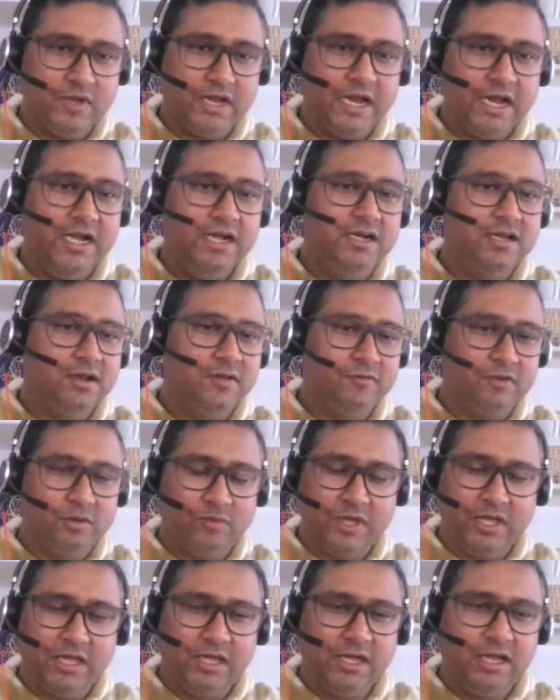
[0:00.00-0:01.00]

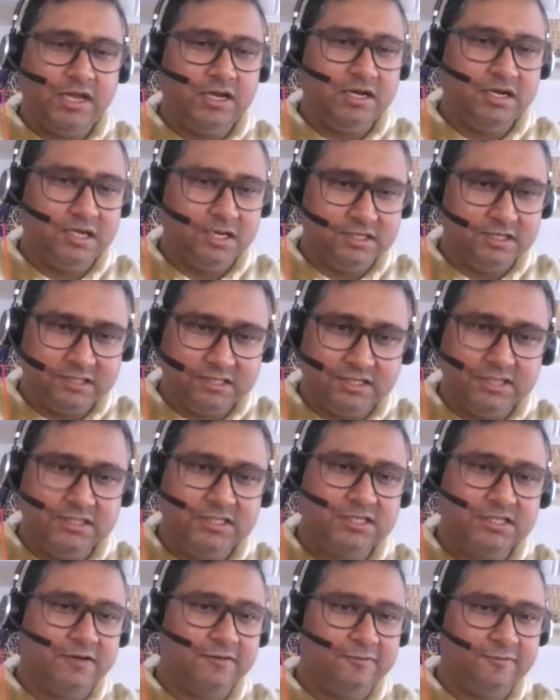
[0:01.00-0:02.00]
interviewing in
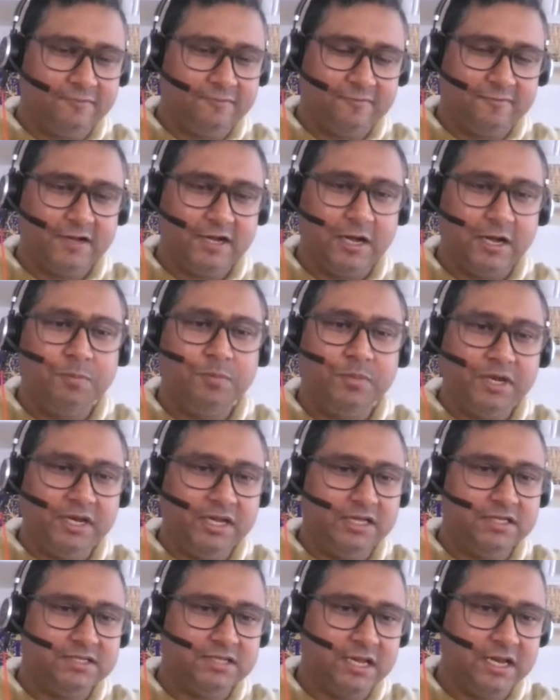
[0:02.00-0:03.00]
dozens of
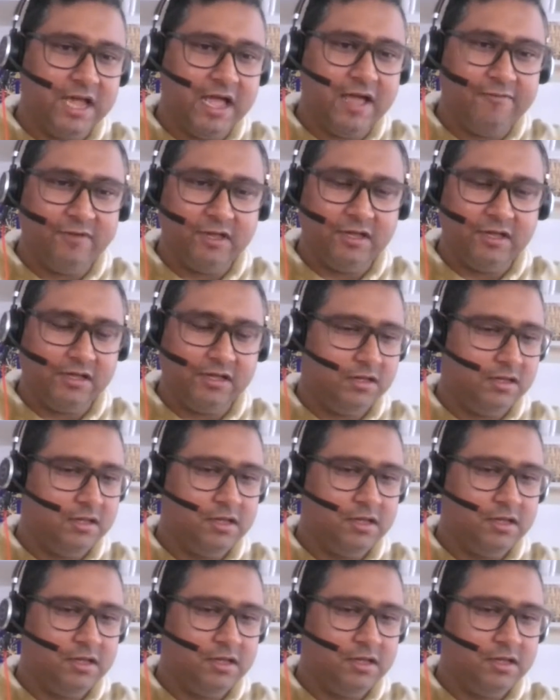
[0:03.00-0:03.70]
companies and having